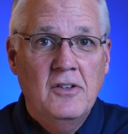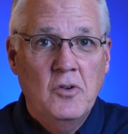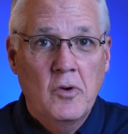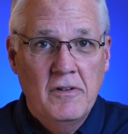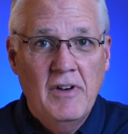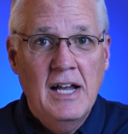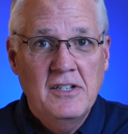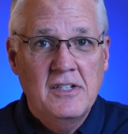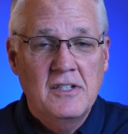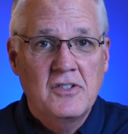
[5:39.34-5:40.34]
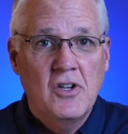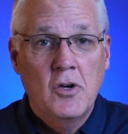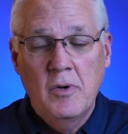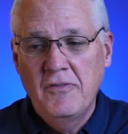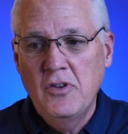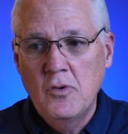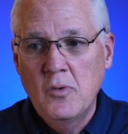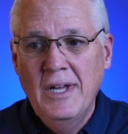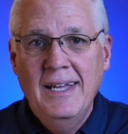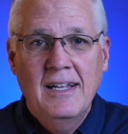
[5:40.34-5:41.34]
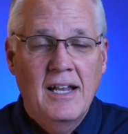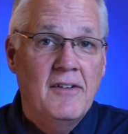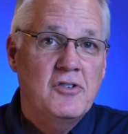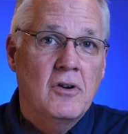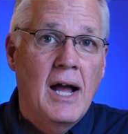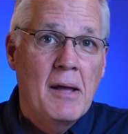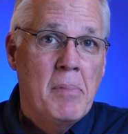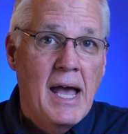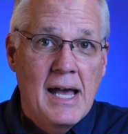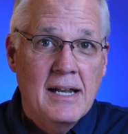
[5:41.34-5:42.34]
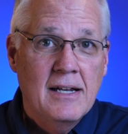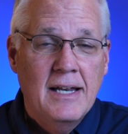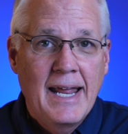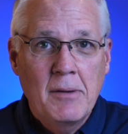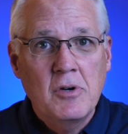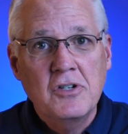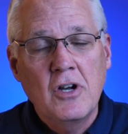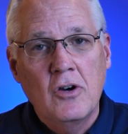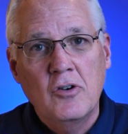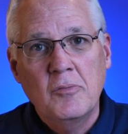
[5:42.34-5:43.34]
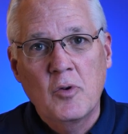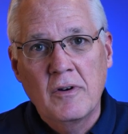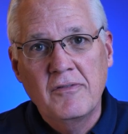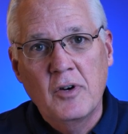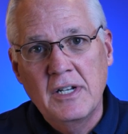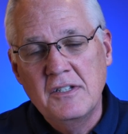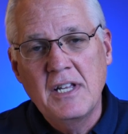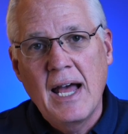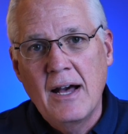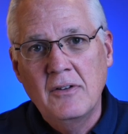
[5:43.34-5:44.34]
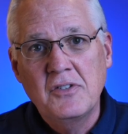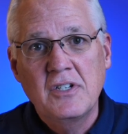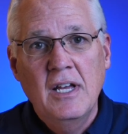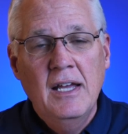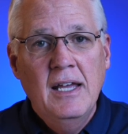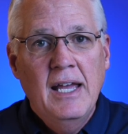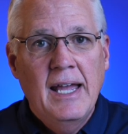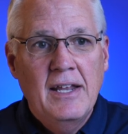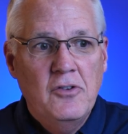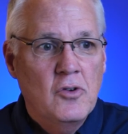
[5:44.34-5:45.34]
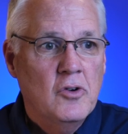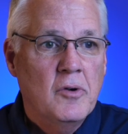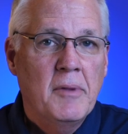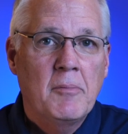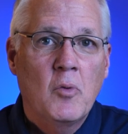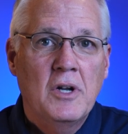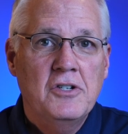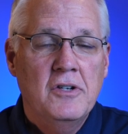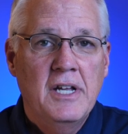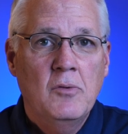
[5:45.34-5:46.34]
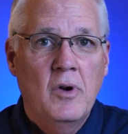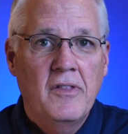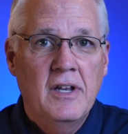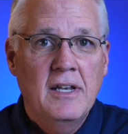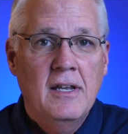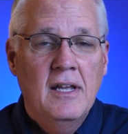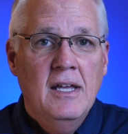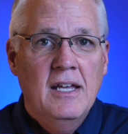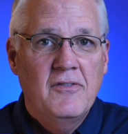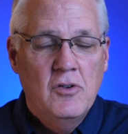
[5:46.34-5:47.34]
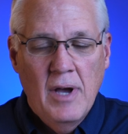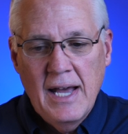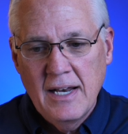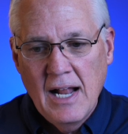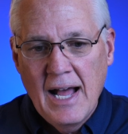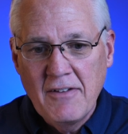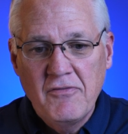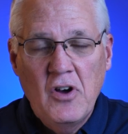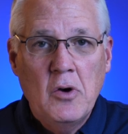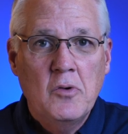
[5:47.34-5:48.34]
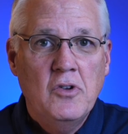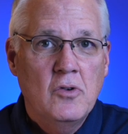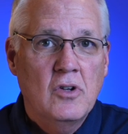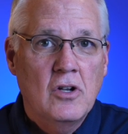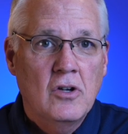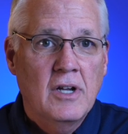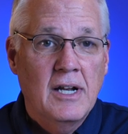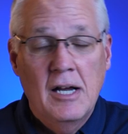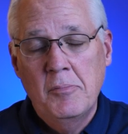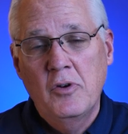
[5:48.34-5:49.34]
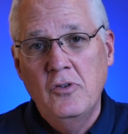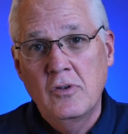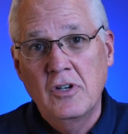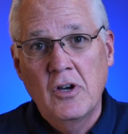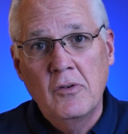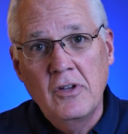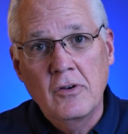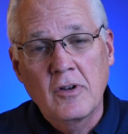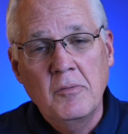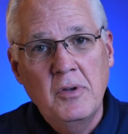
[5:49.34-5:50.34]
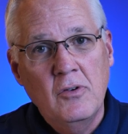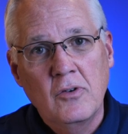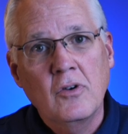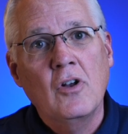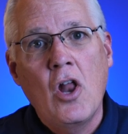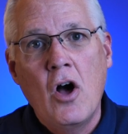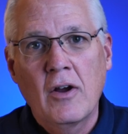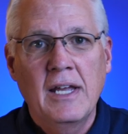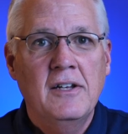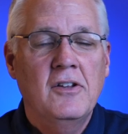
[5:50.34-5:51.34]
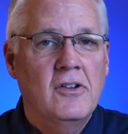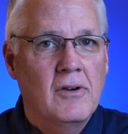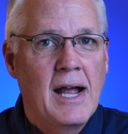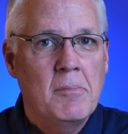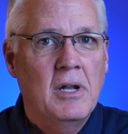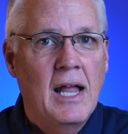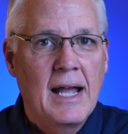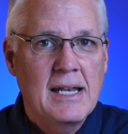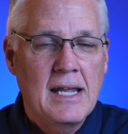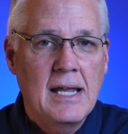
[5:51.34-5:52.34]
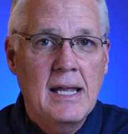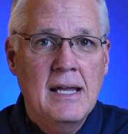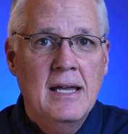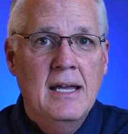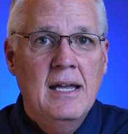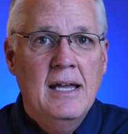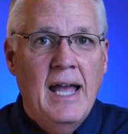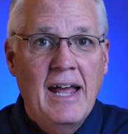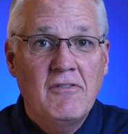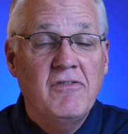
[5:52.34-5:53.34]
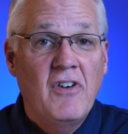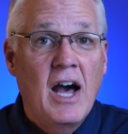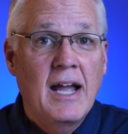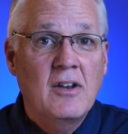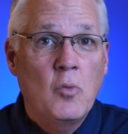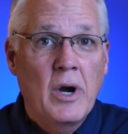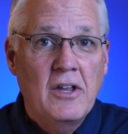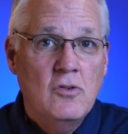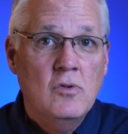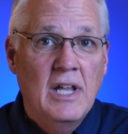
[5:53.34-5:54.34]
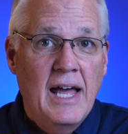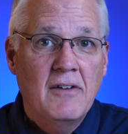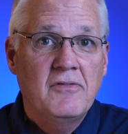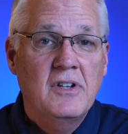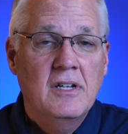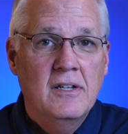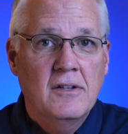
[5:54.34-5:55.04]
your devices. So if you left your iPad at a neighbor's home or a friend's house and you couldn't remember what you did with it, if you had an iPhone, you could look it up, or you can go to your computer, log into your Apple I D, and find where you left